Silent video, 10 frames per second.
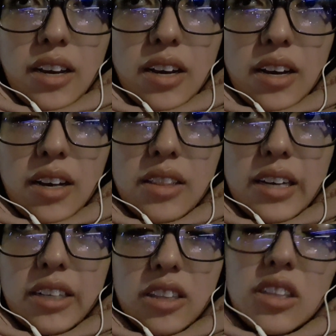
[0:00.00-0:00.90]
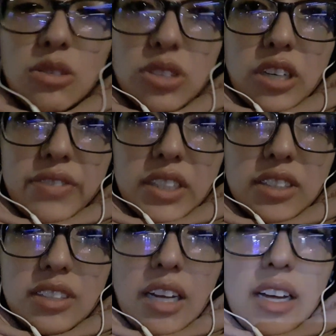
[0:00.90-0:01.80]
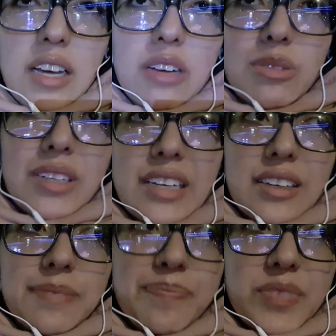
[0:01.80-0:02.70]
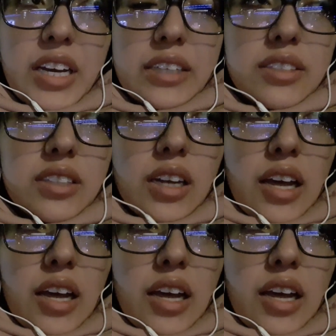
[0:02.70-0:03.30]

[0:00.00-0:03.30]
like no service, and we were like nice.